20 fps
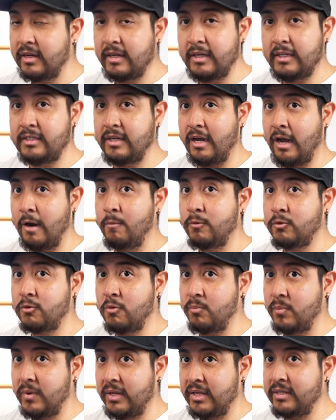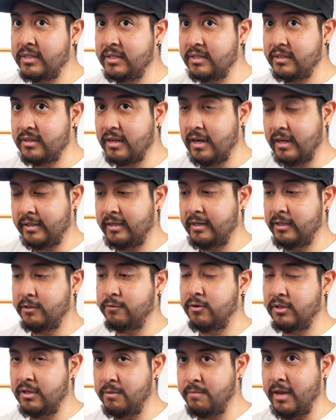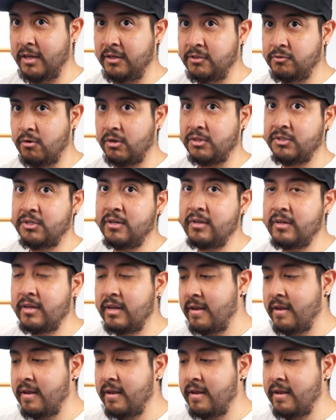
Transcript: It's almost complete, at least for the main structure.